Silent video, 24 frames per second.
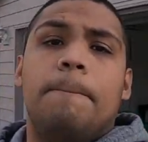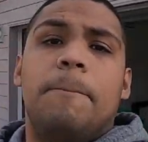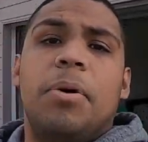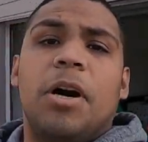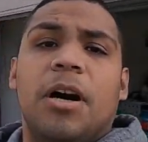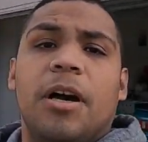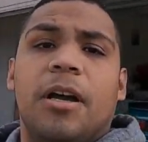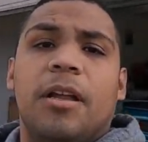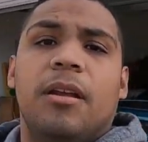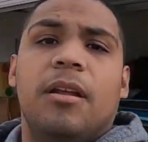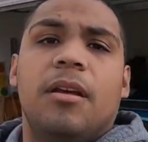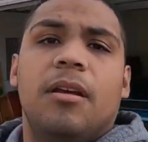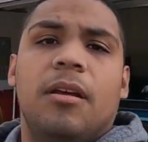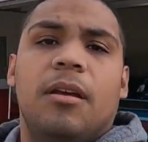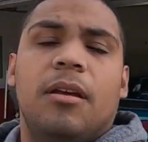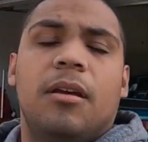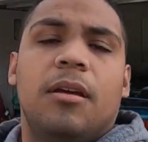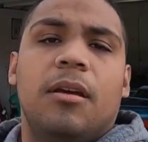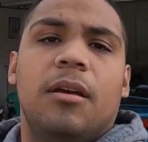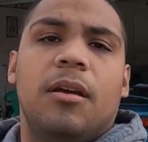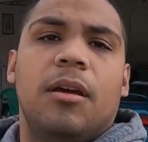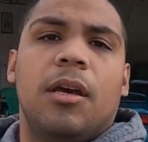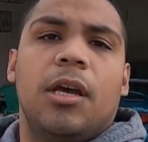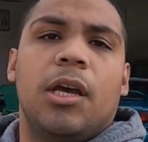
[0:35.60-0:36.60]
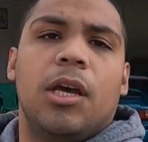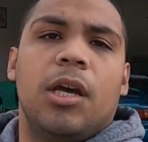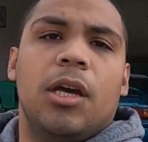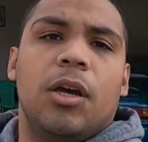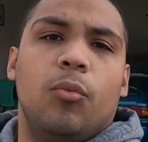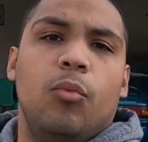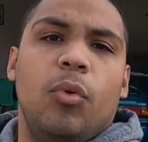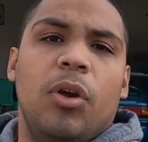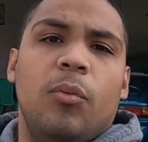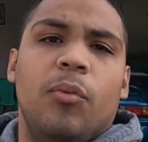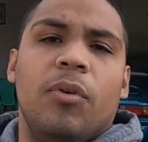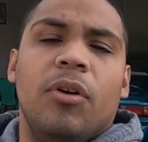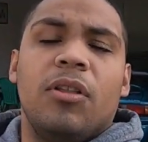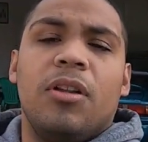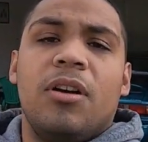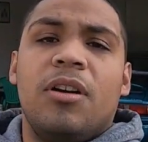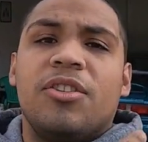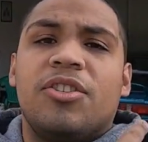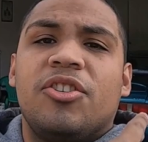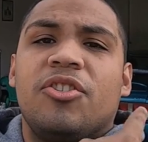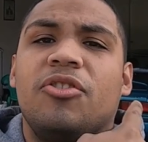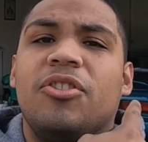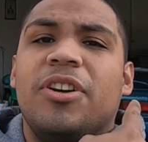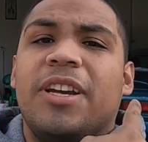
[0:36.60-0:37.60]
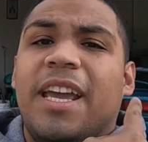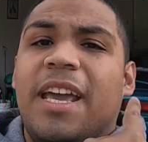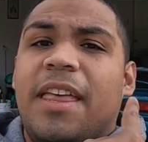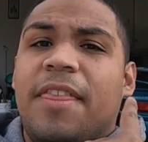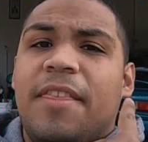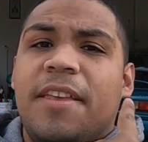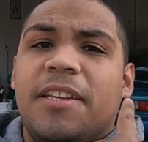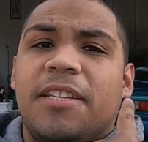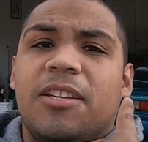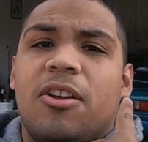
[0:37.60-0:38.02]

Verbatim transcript: but we will also look at